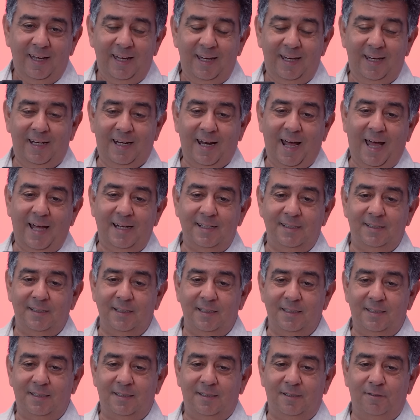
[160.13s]
It had
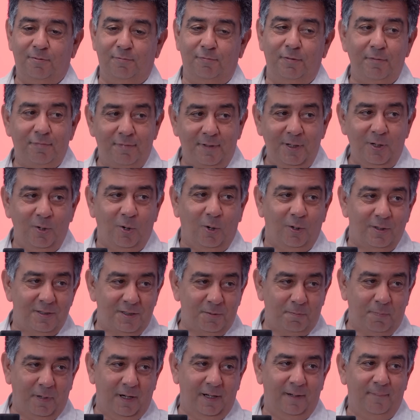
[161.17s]
just 50
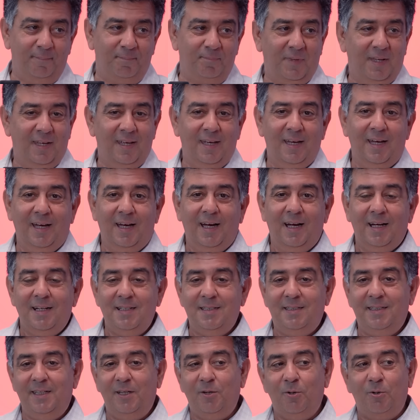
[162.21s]
horsepower,
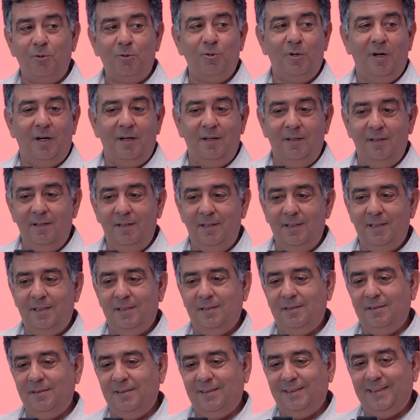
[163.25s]
0 to 100
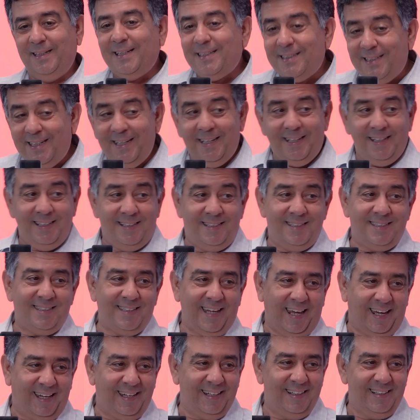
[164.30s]
in 16
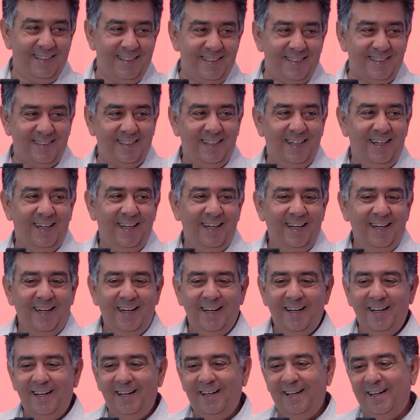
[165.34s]
seconds.
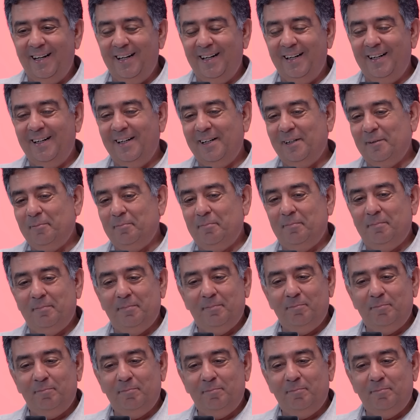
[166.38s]
And